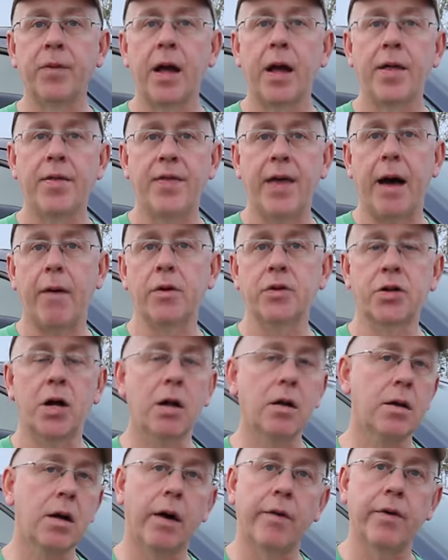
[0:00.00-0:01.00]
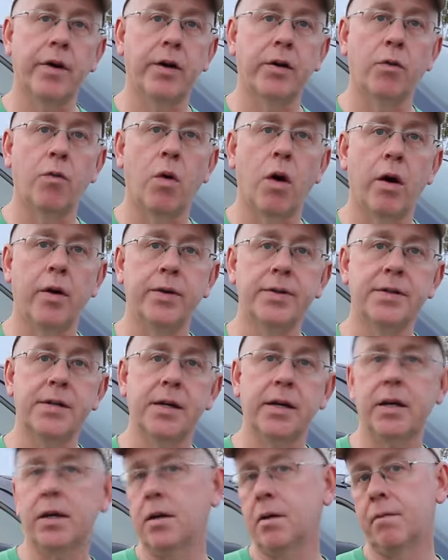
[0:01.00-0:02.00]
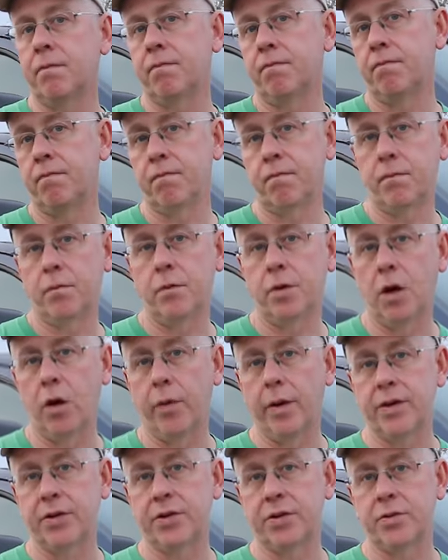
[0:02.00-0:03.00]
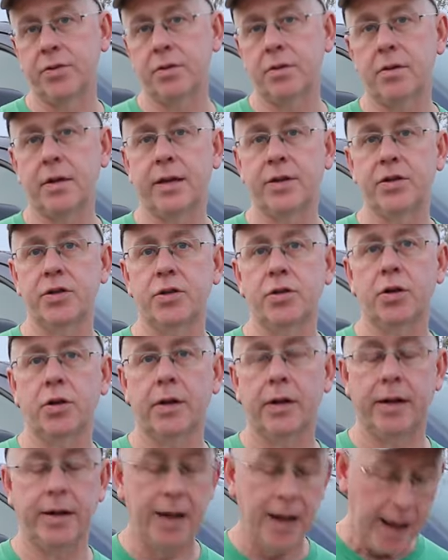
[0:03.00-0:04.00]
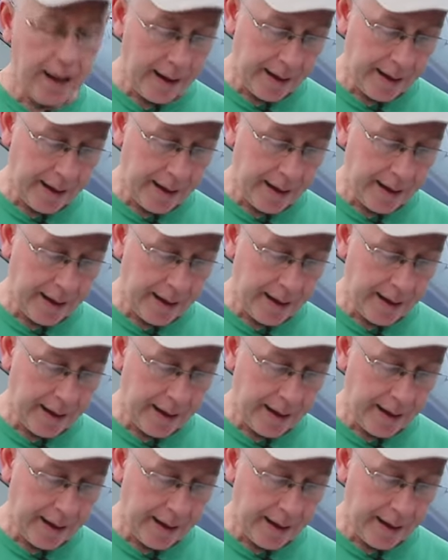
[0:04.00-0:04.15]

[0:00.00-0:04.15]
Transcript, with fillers: Okay. That was all covered under warranty. No, no issues. They just took it in.